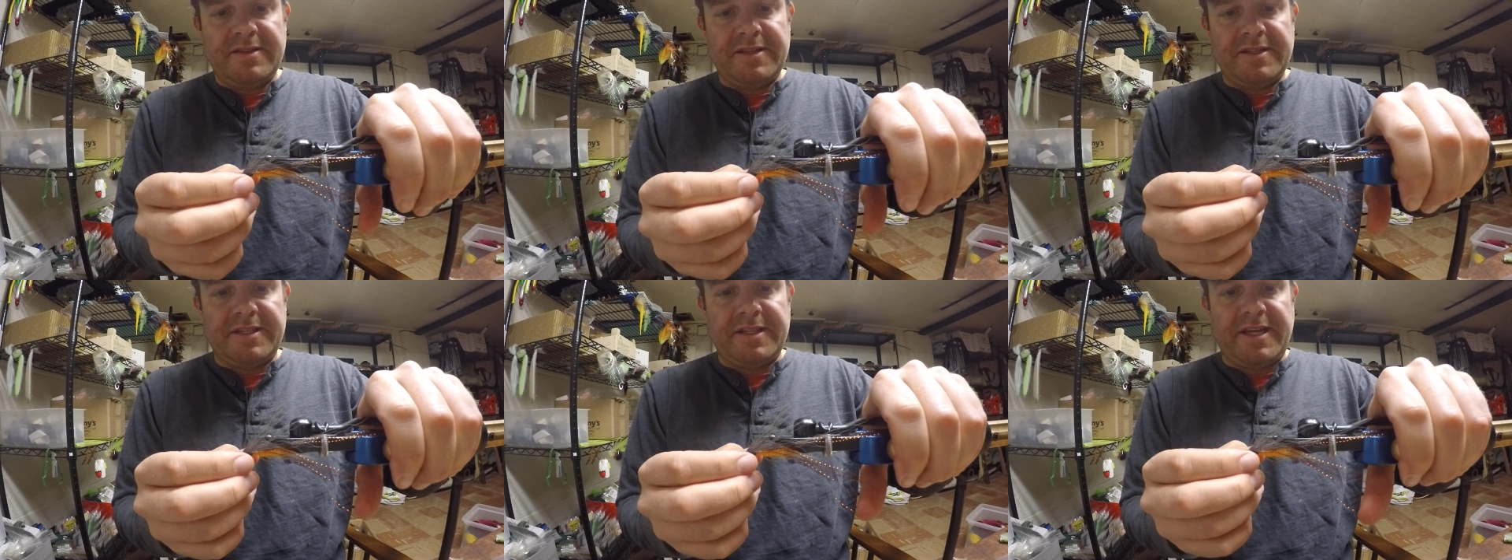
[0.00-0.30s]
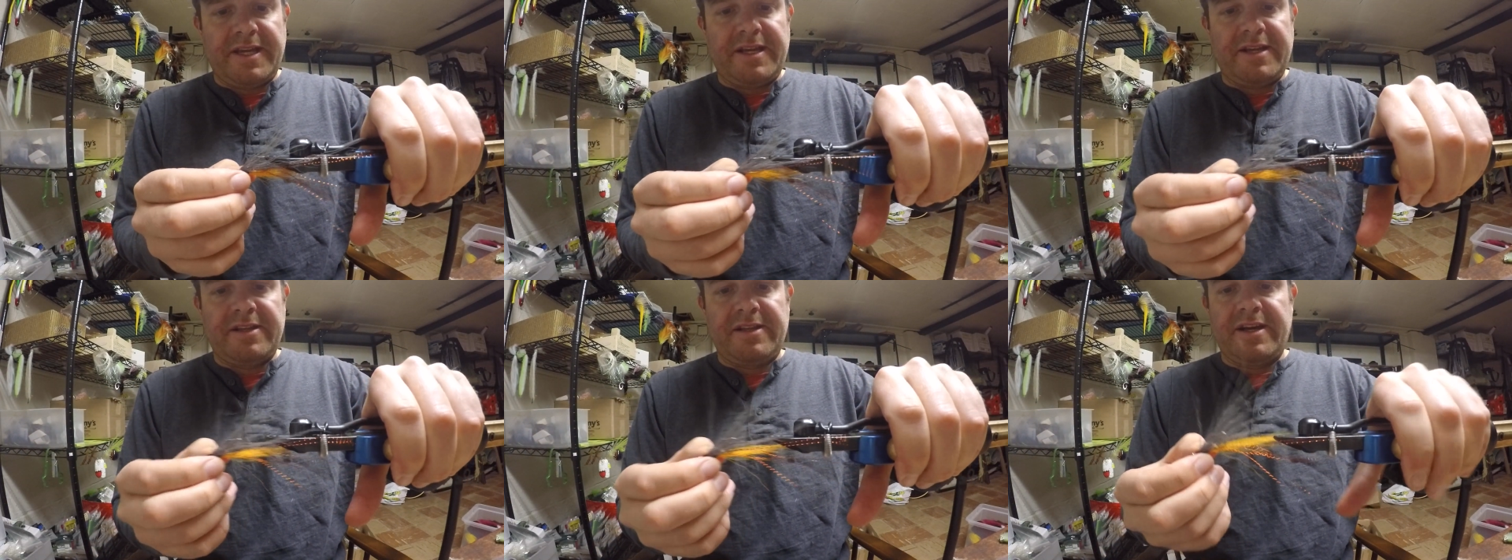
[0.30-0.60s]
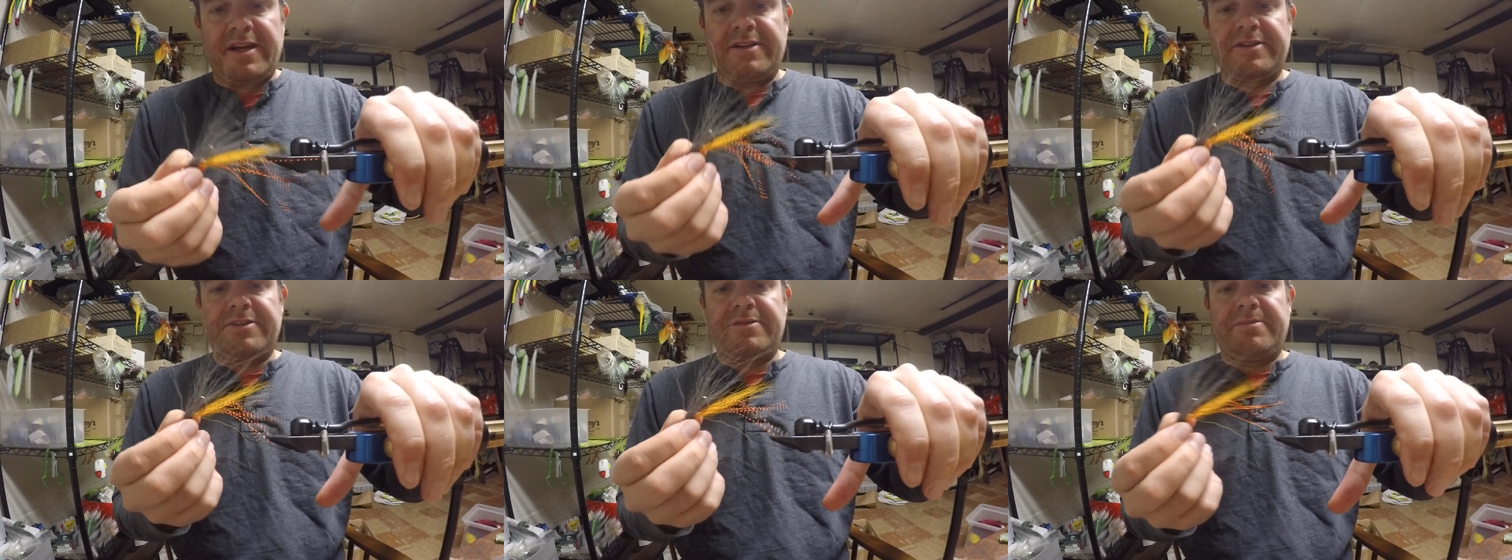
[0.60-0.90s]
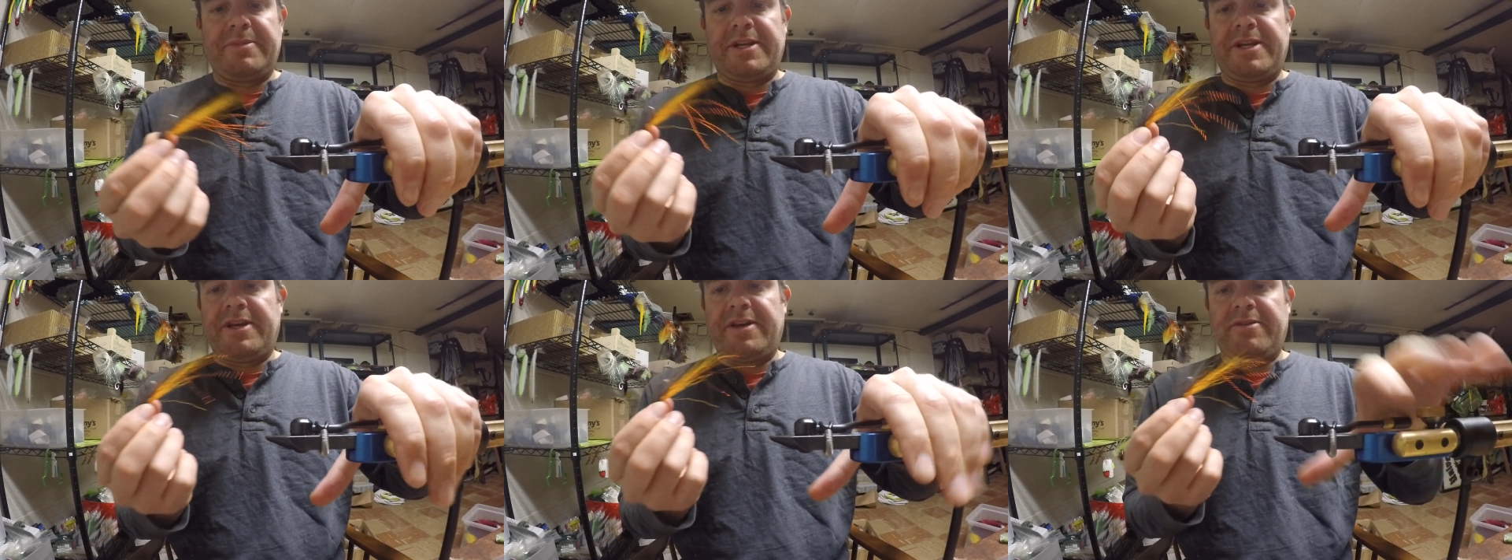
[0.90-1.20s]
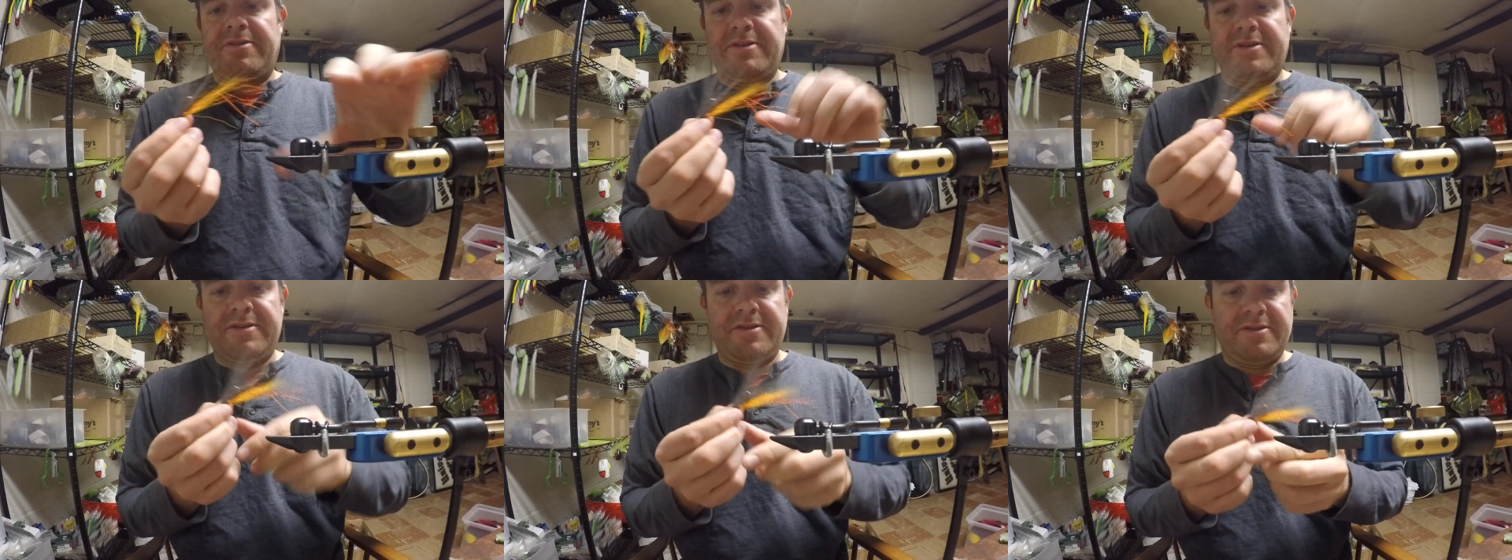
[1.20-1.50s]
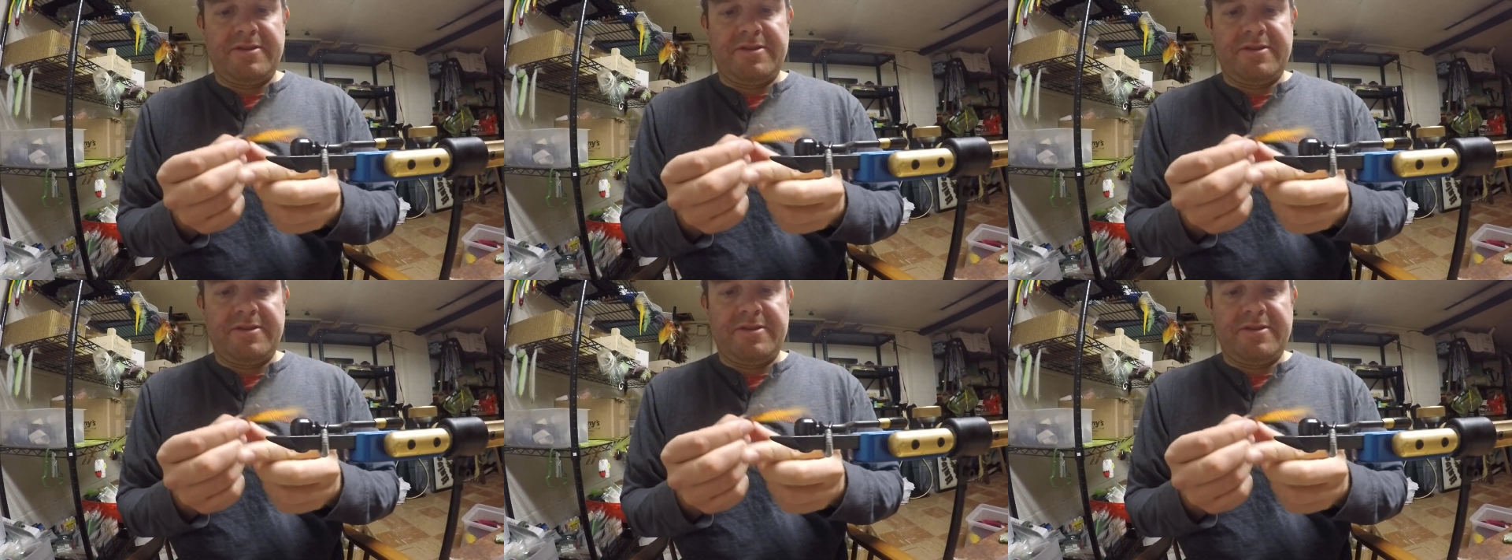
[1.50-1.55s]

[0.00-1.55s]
is a Clouser Minnow